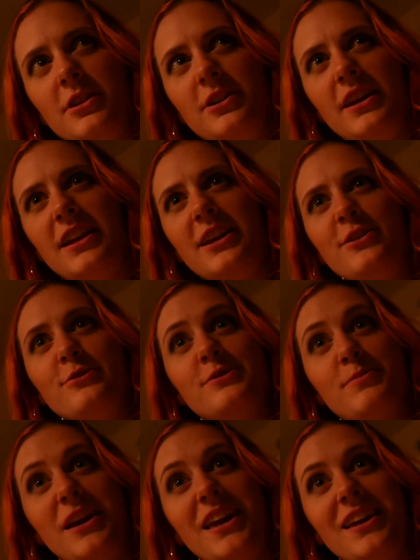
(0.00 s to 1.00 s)
Can I use
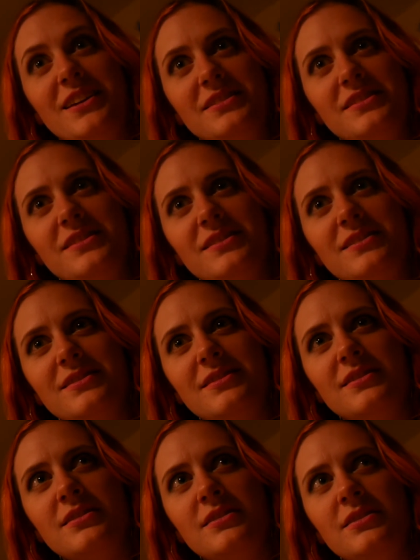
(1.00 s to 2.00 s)
my hands?
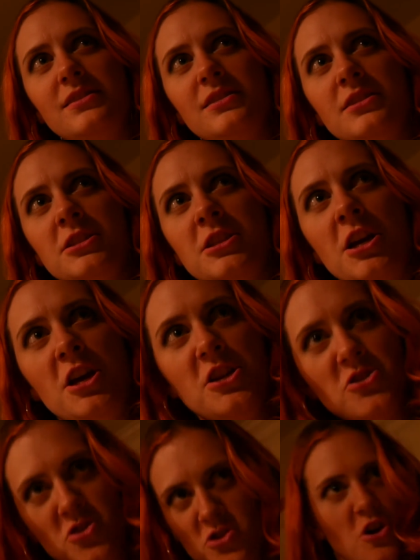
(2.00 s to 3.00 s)
Yes.
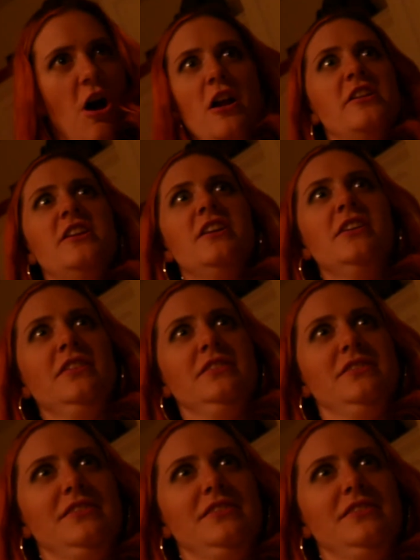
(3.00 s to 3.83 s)
Nani?